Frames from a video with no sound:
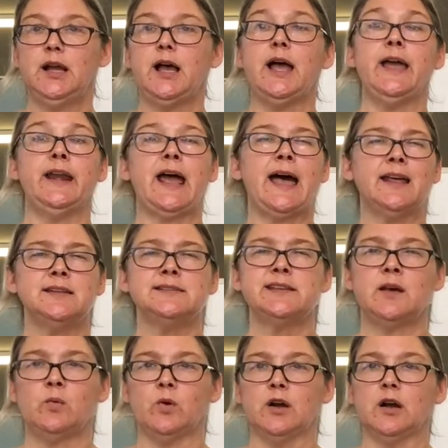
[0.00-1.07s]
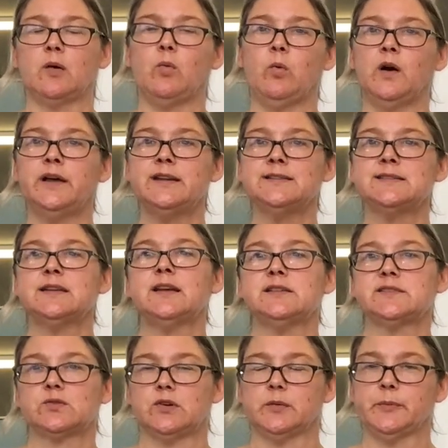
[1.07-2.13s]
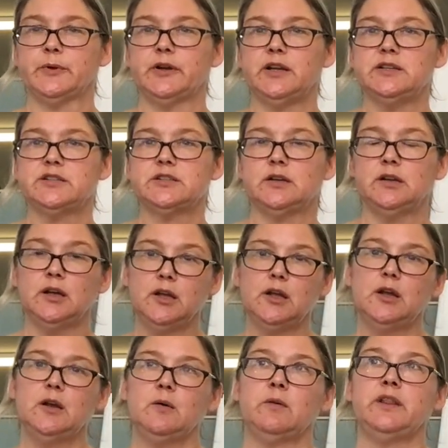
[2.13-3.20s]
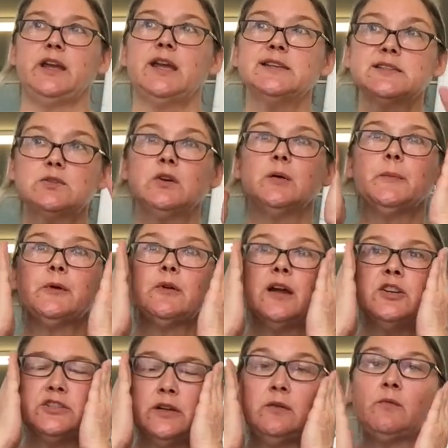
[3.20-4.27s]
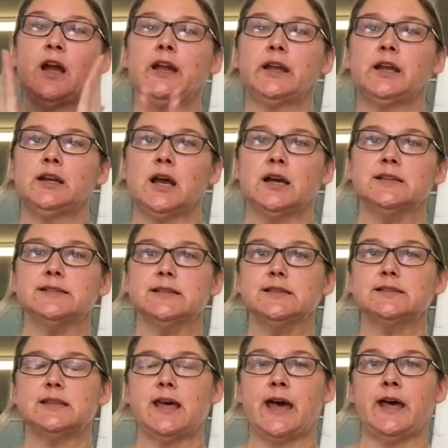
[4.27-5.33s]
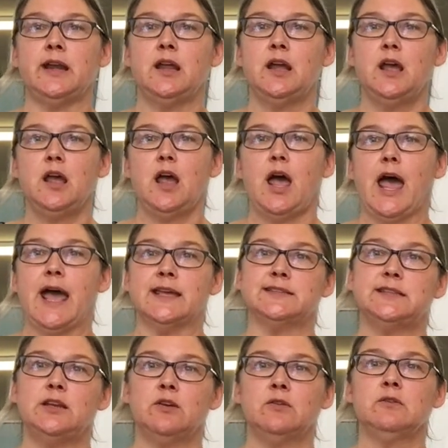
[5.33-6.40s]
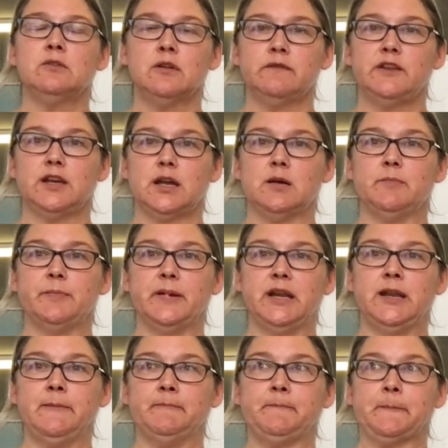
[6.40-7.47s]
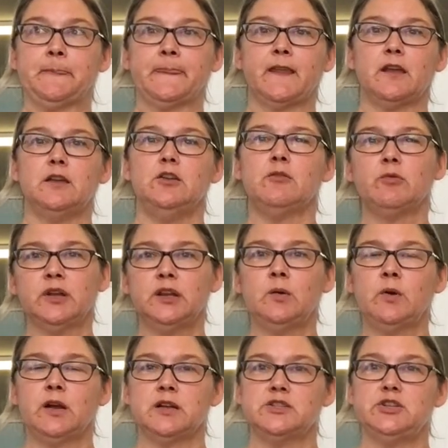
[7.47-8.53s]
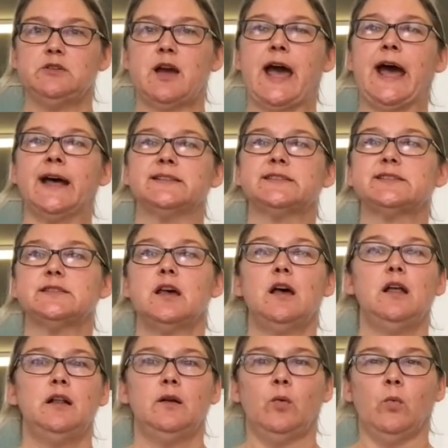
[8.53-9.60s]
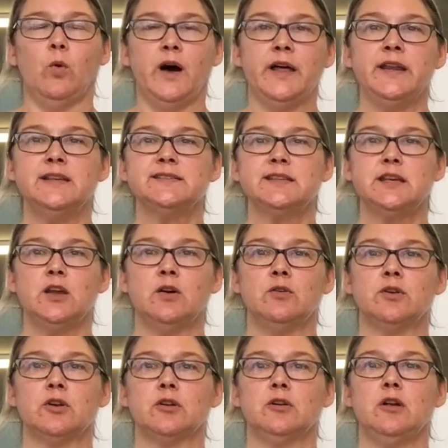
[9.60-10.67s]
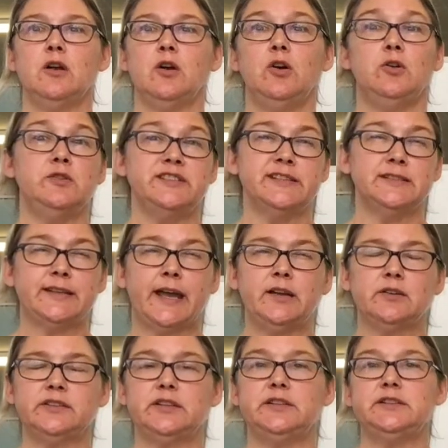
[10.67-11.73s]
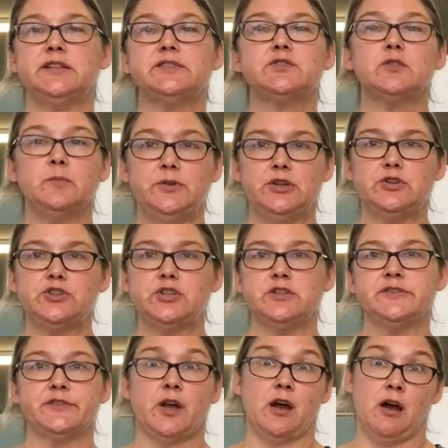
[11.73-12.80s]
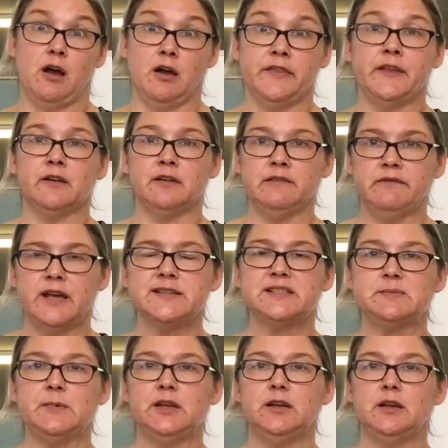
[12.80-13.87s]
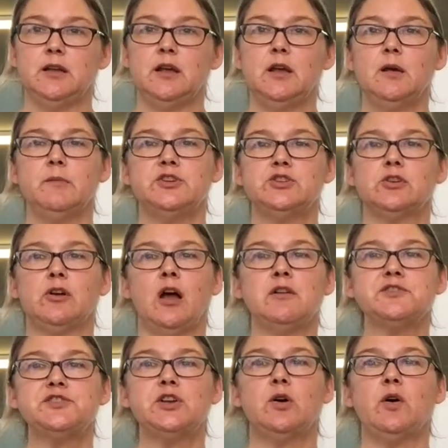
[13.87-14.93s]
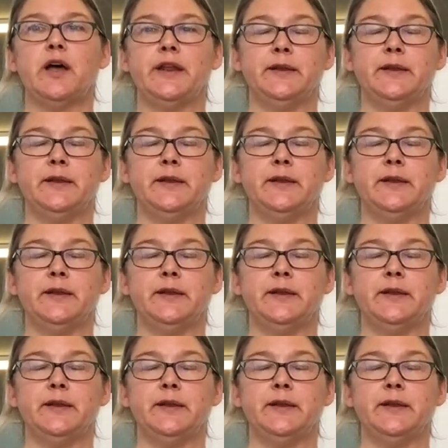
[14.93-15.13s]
And how does that work? What is an S corporation? Well, the S corporation recognizes that as the owner of the company, you're really wearing two hats. One is the owner, who is entitled to distributions on their investment, but you're also an